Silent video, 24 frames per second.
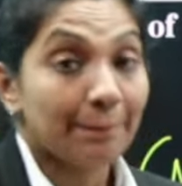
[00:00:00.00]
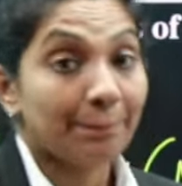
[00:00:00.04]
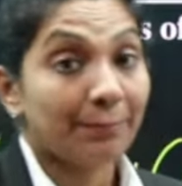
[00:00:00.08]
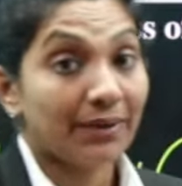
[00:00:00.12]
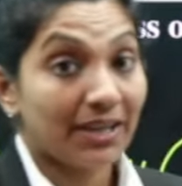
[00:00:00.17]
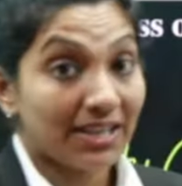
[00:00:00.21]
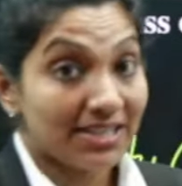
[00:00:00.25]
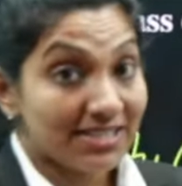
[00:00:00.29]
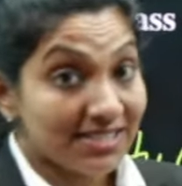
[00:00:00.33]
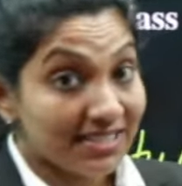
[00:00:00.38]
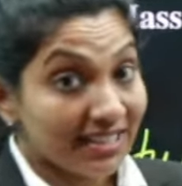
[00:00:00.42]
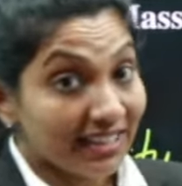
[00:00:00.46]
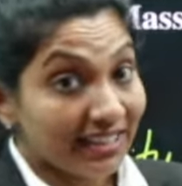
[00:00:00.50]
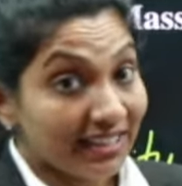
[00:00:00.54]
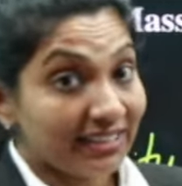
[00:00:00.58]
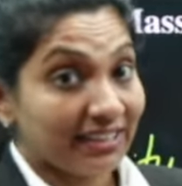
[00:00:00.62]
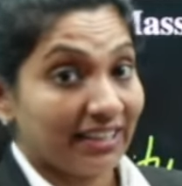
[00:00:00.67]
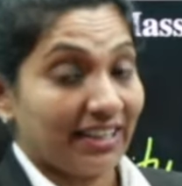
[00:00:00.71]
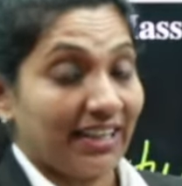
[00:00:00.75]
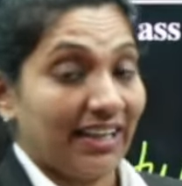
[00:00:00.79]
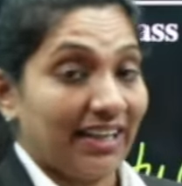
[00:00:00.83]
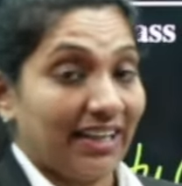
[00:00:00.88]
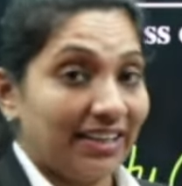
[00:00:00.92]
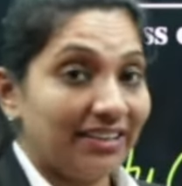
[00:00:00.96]
present
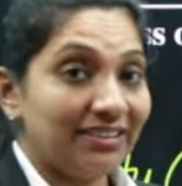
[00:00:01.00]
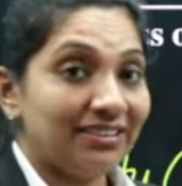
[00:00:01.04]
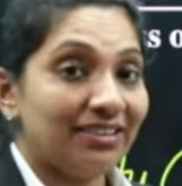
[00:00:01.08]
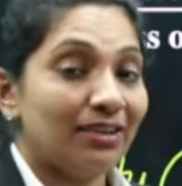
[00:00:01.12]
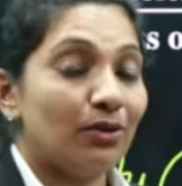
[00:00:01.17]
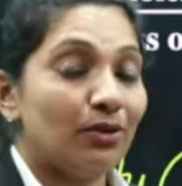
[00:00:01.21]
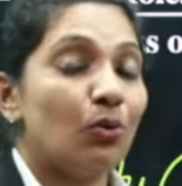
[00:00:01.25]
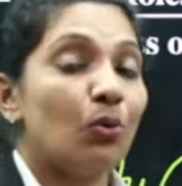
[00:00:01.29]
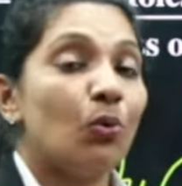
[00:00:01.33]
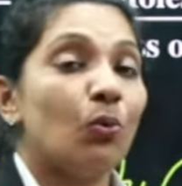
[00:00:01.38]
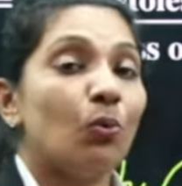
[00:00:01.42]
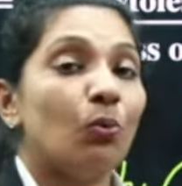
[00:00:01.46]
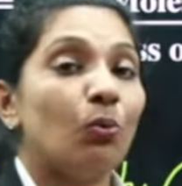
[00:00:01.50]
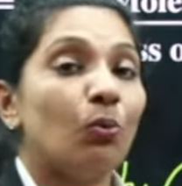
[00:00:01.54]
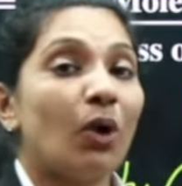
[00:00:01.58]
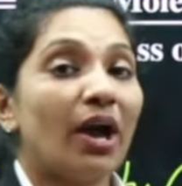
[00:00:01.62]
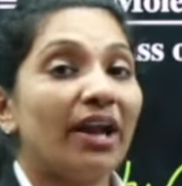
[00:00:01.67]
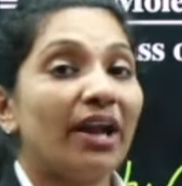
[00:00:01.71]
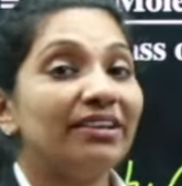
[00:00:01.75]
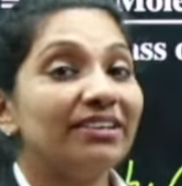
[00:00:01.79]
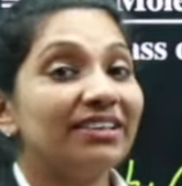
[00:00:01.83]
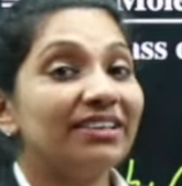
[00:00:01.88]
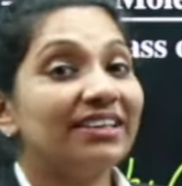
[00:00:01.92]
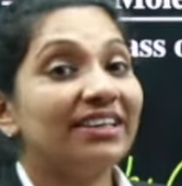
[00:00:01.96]
in
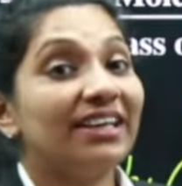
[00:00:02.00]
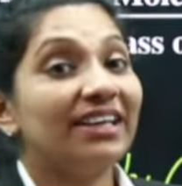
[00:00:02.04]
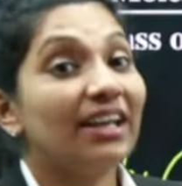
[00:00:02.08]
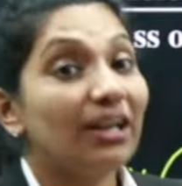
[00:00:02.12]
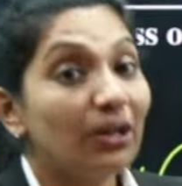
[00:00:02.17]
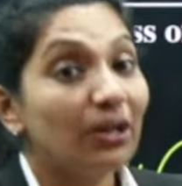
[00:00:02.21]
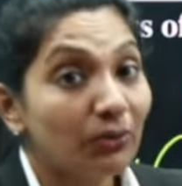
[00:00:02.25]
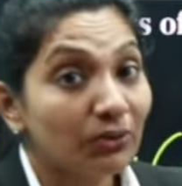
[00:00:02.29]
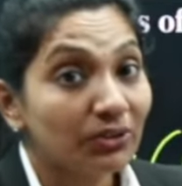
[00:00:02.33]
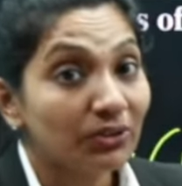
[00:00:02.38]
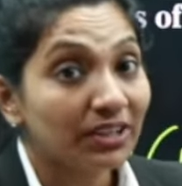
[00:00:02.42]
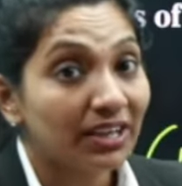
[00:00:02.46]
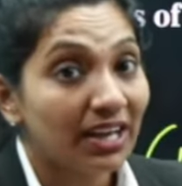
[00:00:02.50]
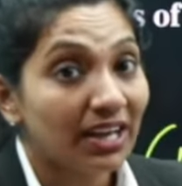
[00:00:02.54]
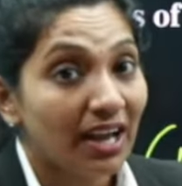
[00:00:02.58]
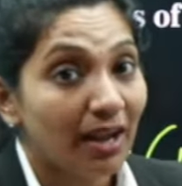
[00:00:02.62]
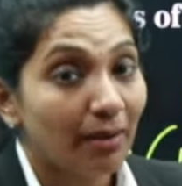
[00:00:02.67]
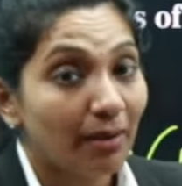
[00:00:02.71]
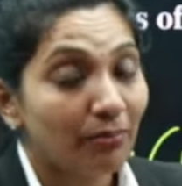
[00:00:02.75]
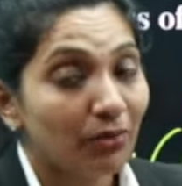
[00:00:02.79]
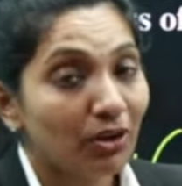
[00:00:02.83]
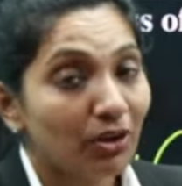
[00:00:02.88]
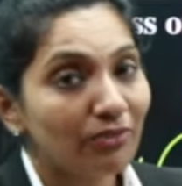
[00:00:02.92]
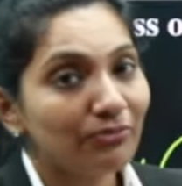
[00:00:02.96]
1
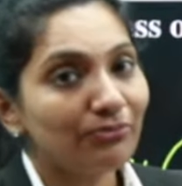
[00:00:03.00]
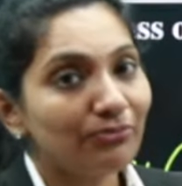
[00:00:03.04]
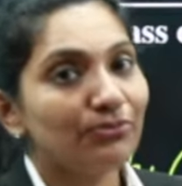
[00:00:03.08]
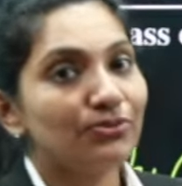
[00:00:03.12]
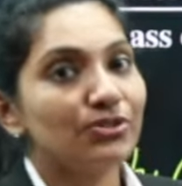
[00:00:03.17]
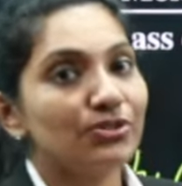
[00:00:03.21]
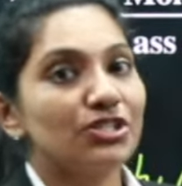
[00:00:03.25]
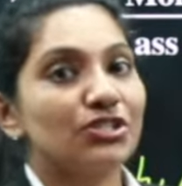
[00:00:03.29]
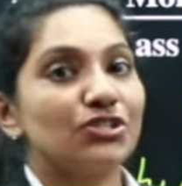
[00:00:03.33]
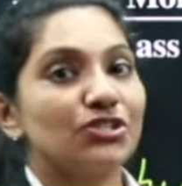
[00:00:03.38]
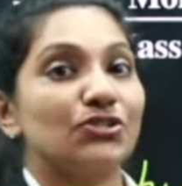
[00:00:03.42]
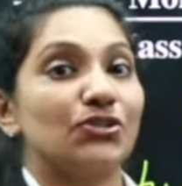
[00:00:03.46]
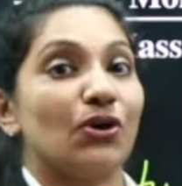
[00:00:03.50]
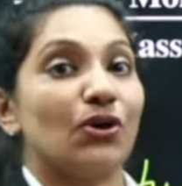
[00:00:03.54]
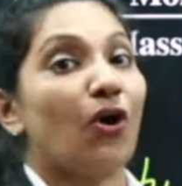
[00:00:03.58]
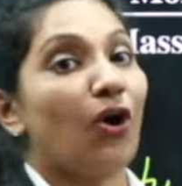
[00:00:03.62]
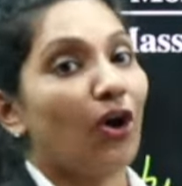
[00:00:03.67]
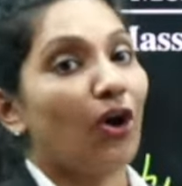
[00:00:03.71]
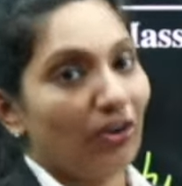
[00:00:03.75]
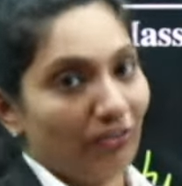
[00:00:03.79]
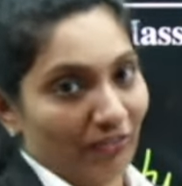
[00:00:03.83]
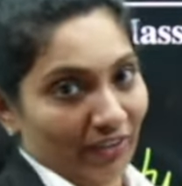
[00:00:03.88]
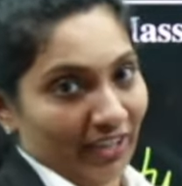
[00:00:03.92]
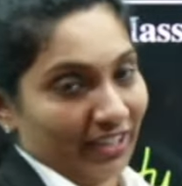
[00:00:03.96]
kilogram of
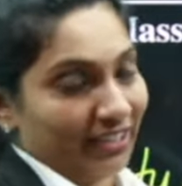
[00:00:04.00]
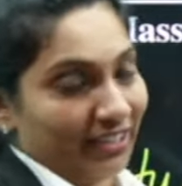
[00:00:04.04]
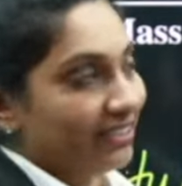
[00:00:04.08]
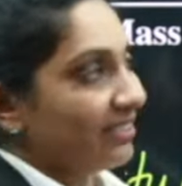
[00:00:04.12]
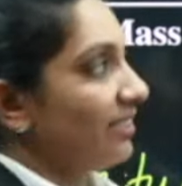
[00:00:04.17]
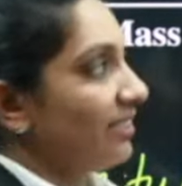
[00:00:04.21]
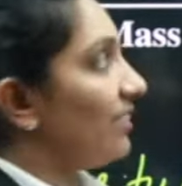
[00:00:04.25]
solvent.